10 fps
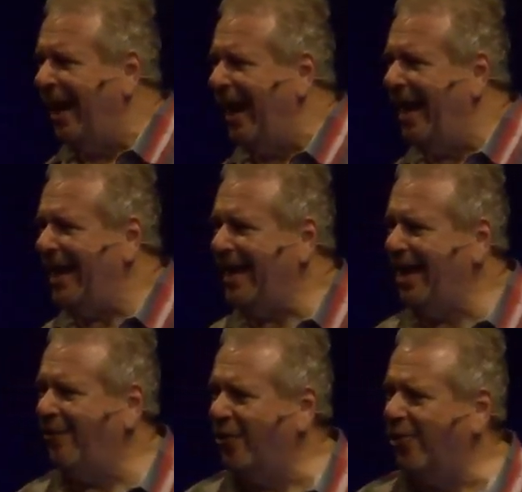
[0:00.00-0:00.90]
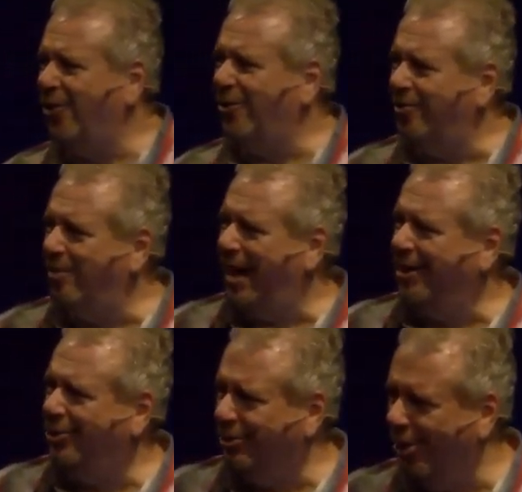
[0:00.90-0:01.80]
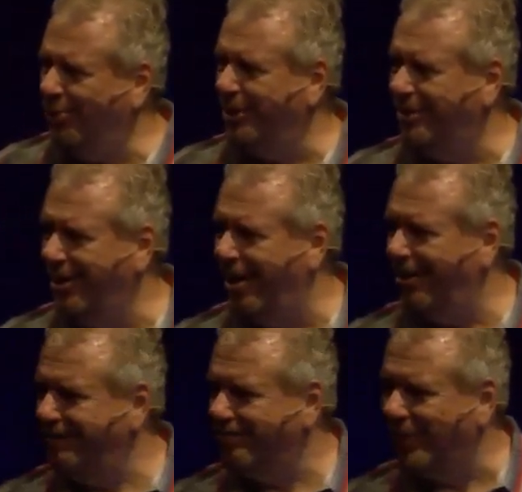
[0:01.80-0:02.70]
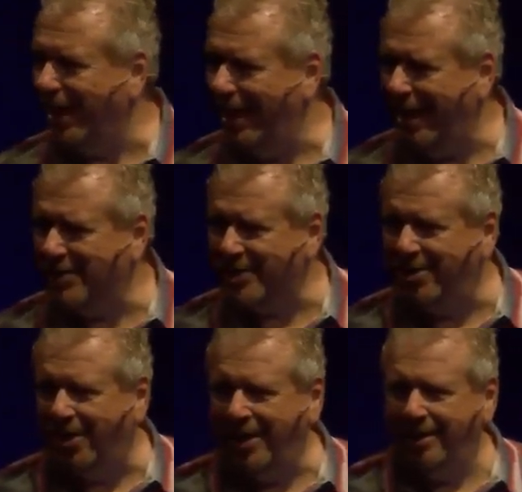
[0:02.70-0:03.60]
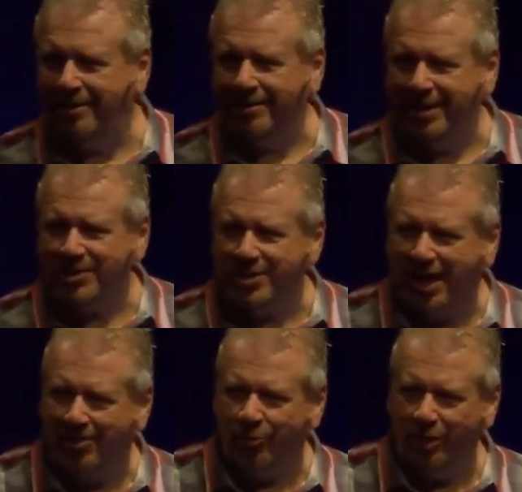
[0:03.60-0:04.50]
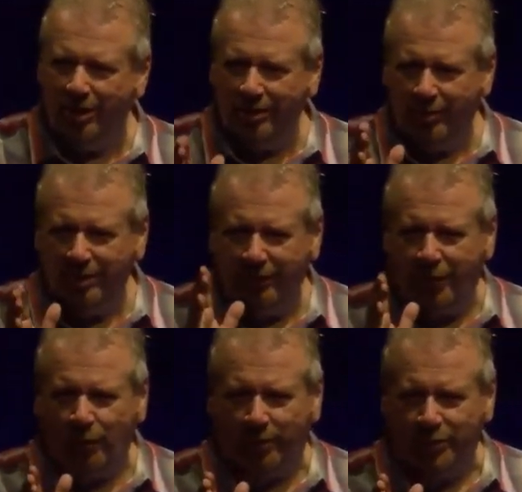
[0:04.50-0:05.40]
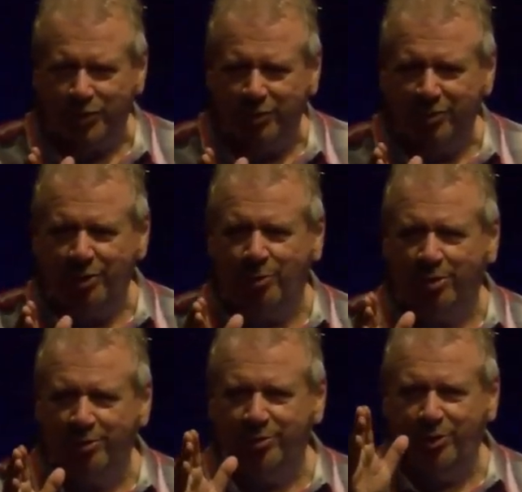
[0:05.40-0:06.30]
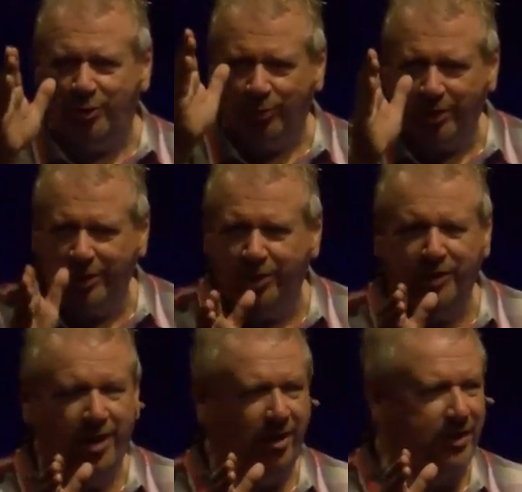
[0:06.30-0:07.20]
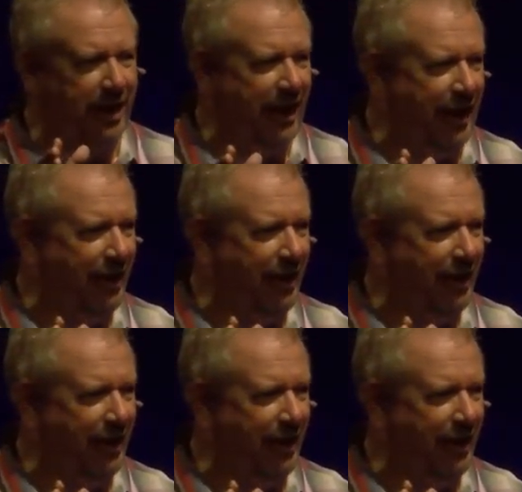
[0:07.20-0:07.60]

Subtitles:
And I gave her my little loaded gun, and I said, honey, this time really, really focus. You were doing really good there at the